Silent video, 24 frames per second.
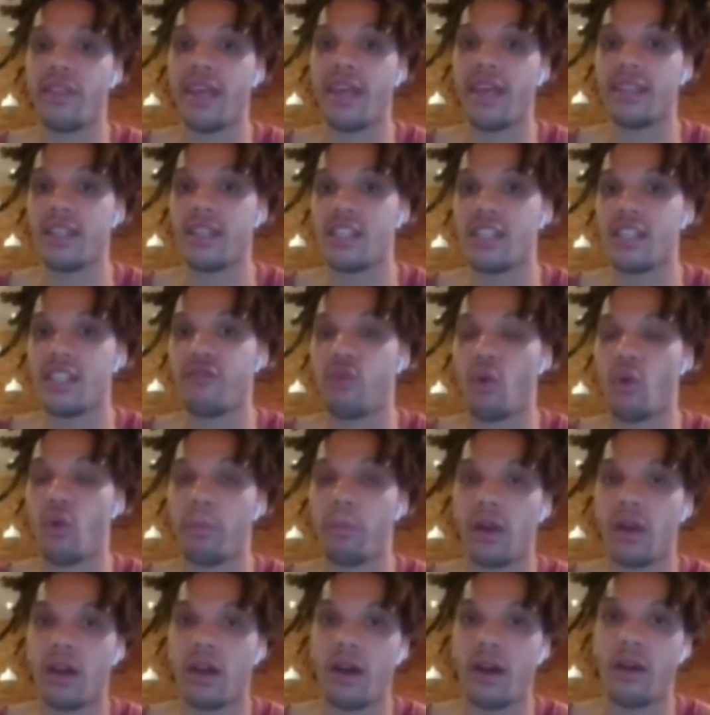then the d4
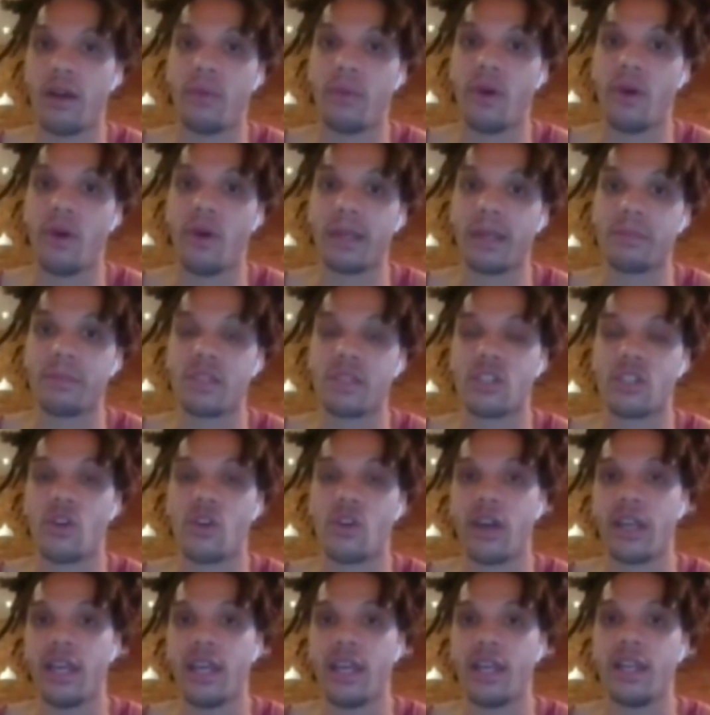pawn becomes a
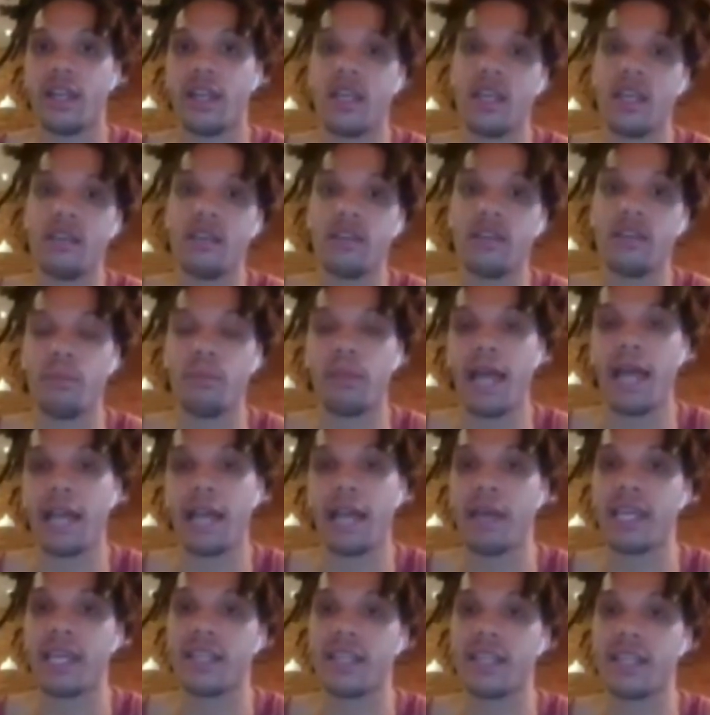target. You know, black
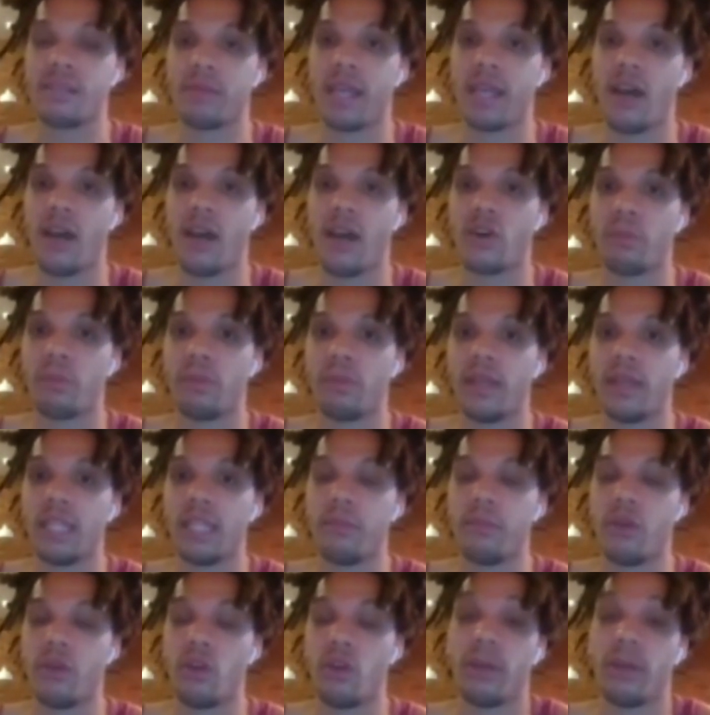might get some counterplay in
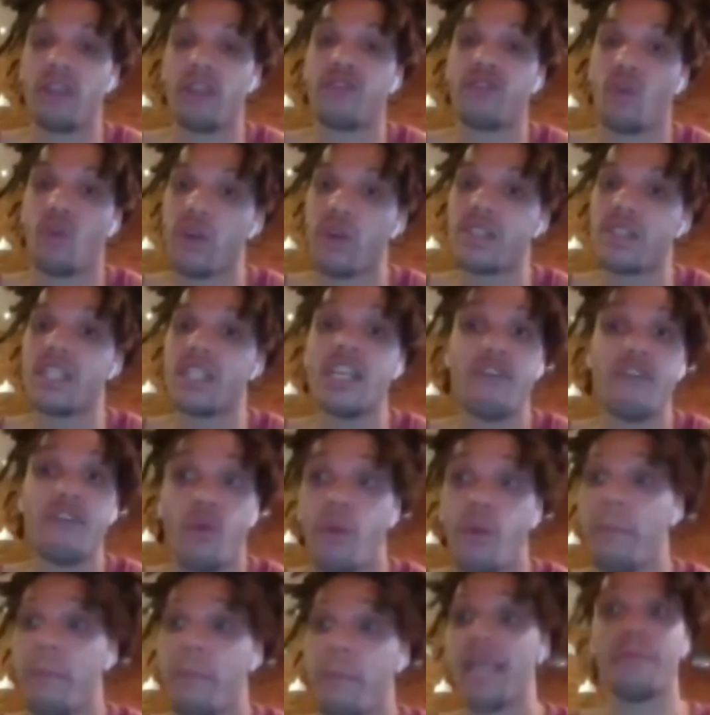the middle, but of course
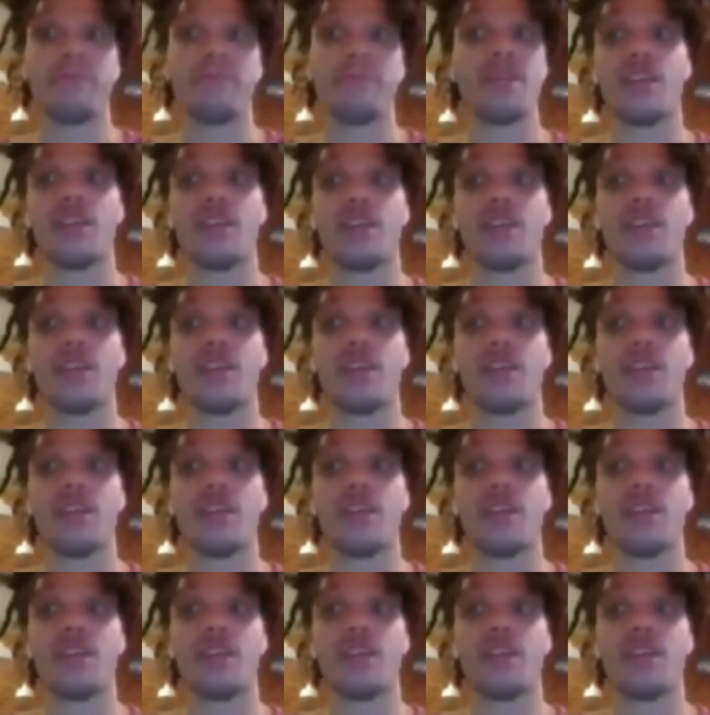e4 might be a